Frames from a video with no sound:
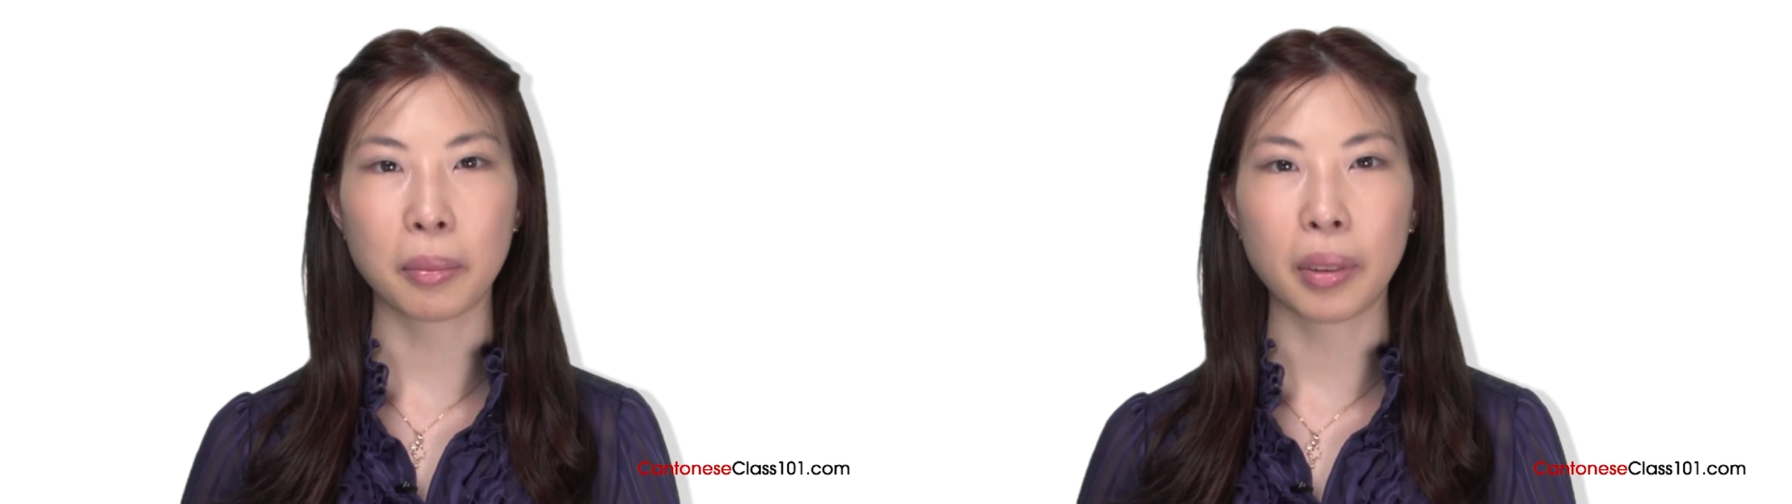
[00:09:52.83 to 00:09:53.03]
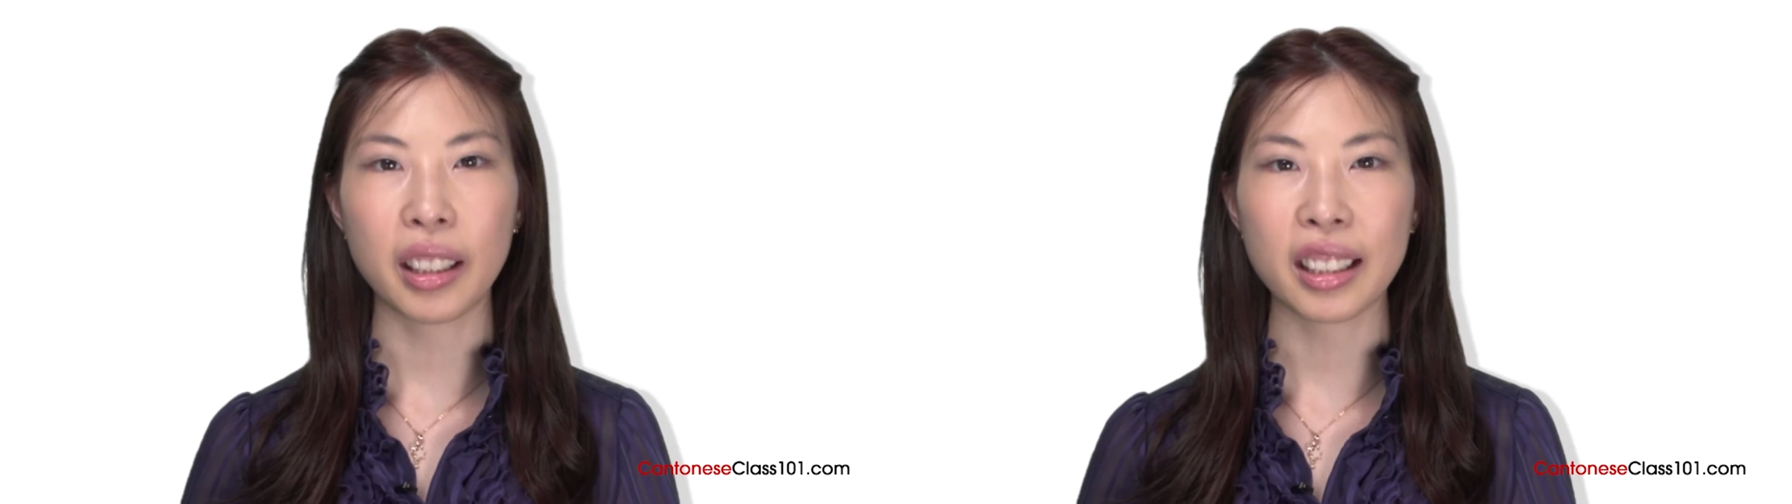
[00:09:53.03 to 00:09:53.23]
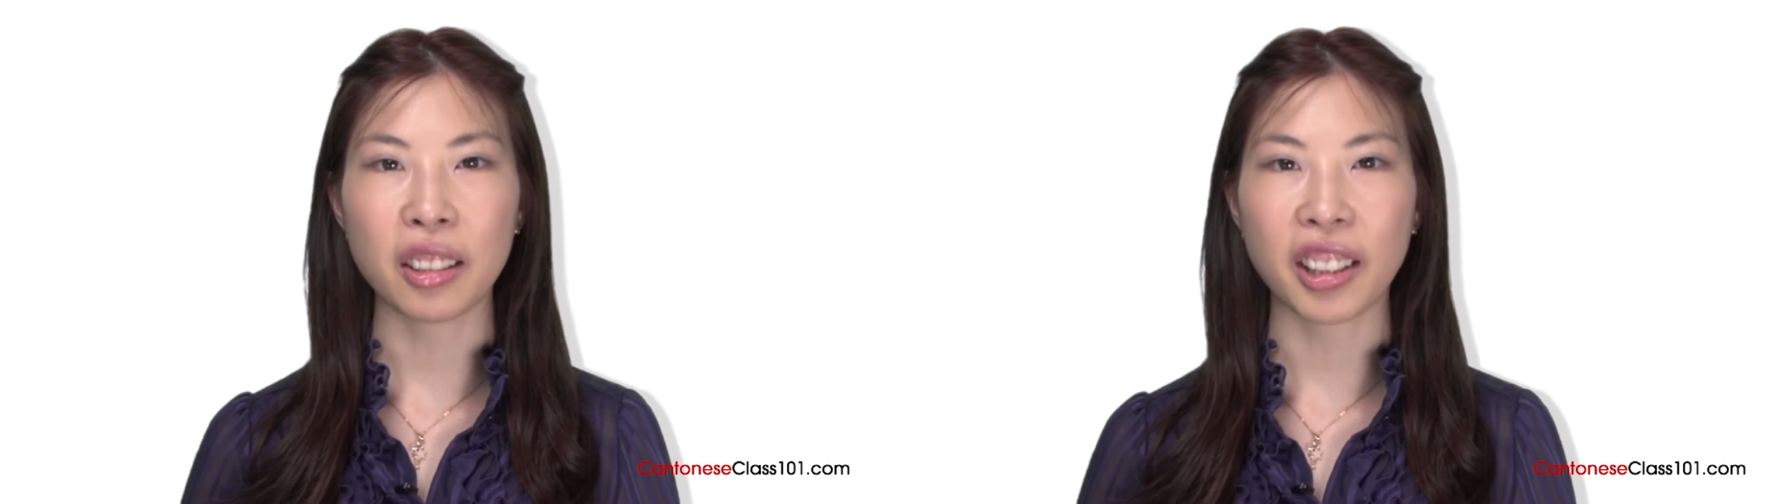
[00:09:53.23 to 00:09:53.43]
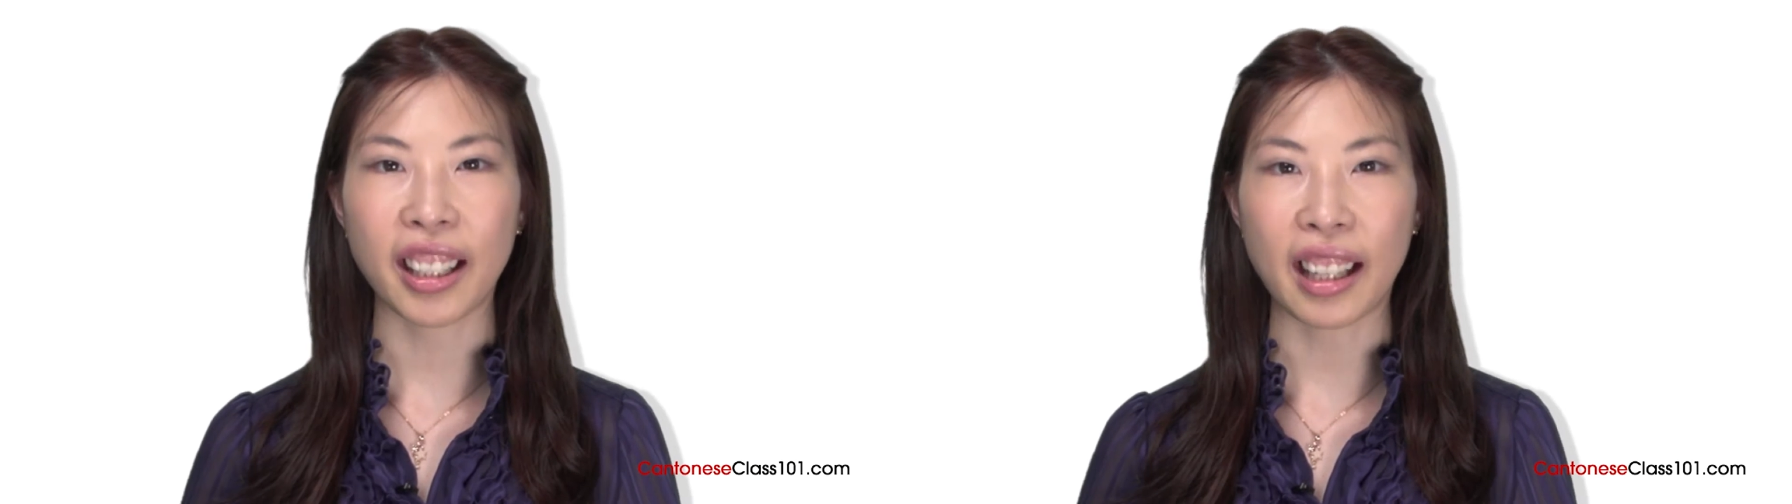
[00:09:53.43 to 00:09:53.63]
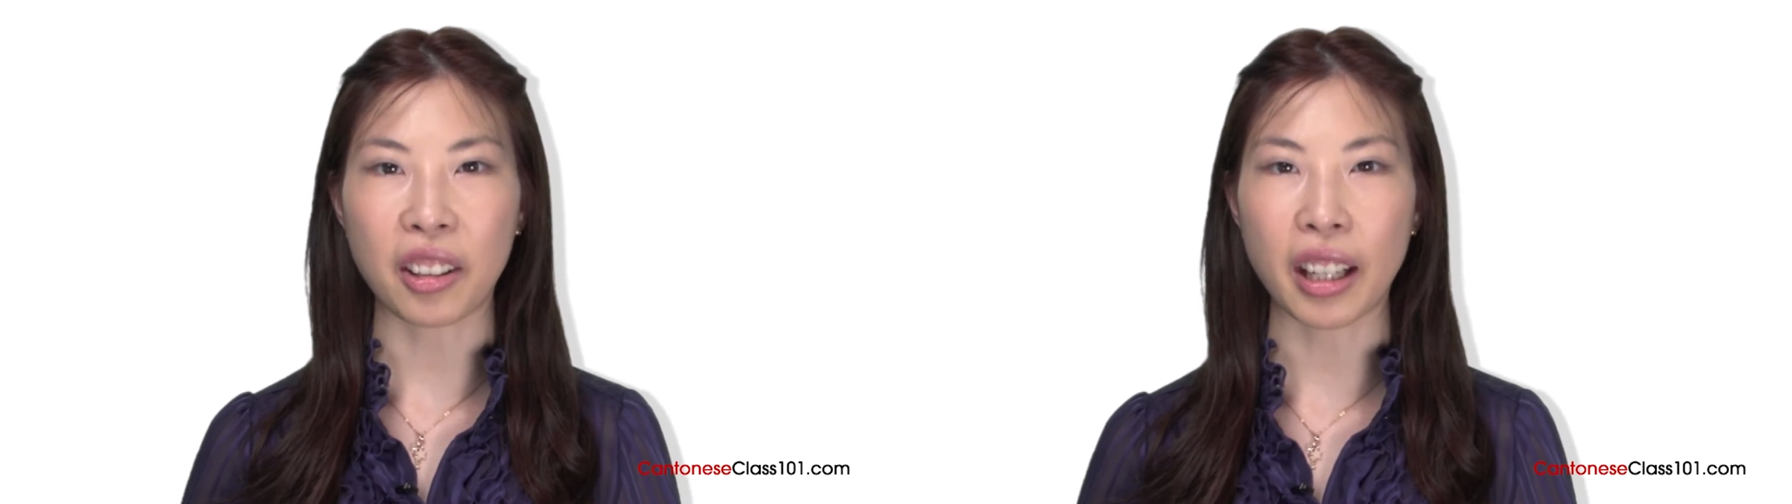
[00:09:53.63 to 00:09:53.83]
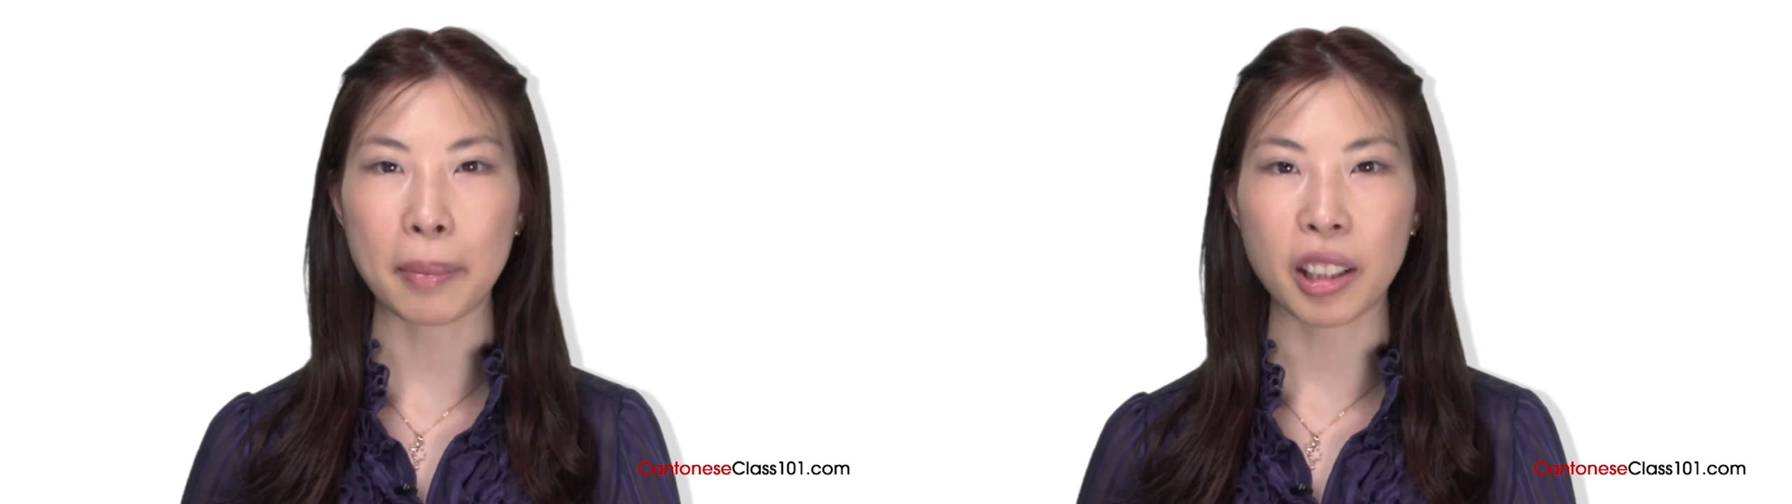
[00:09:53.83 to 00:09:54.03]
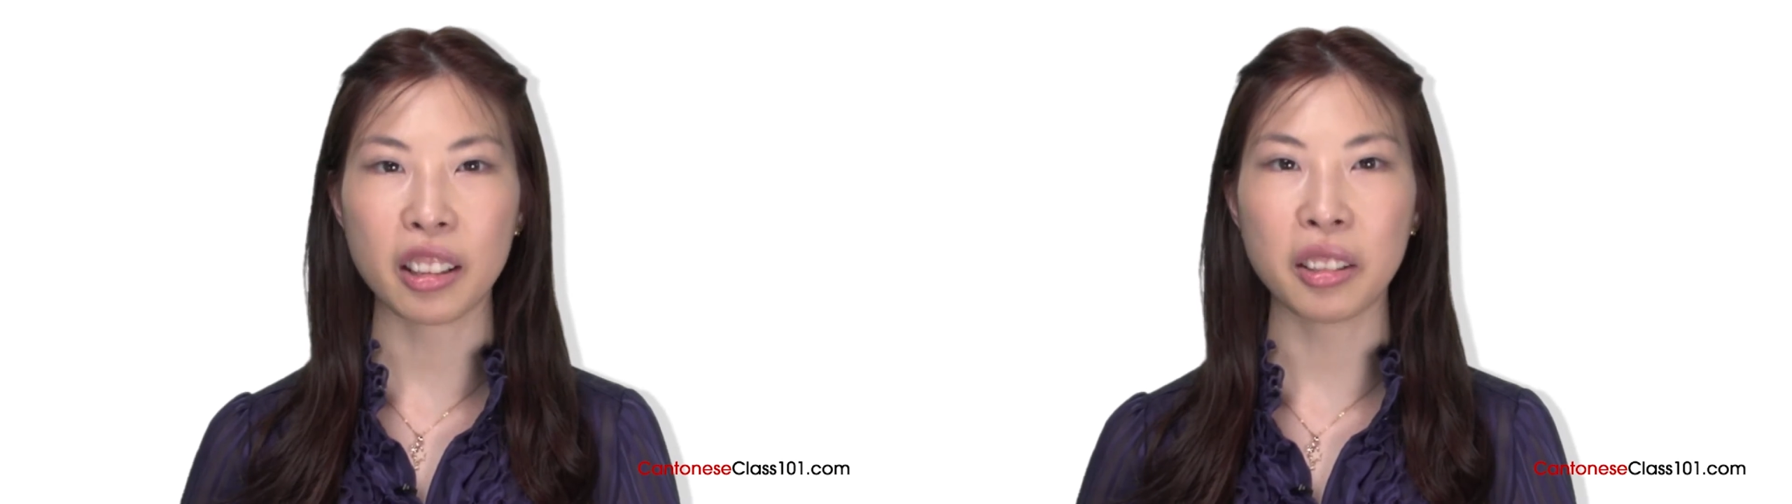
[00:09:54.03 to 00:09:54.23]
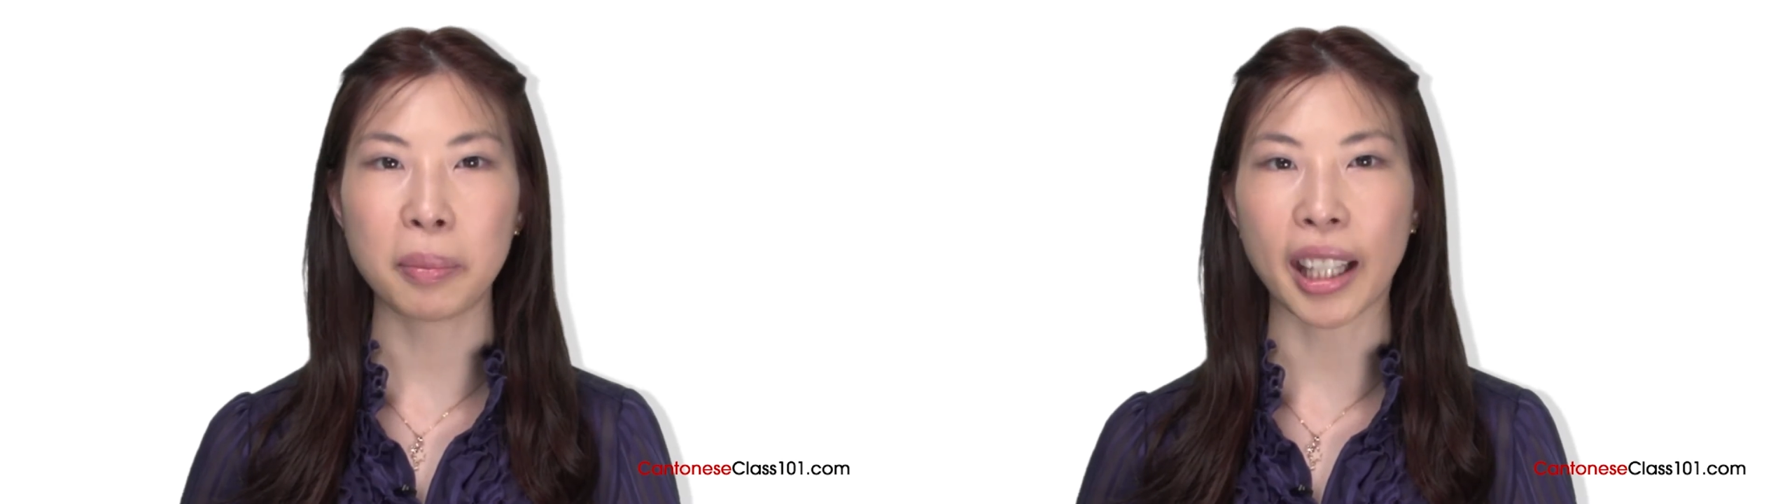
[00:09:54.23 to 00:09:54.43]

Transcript: please look at our Absolute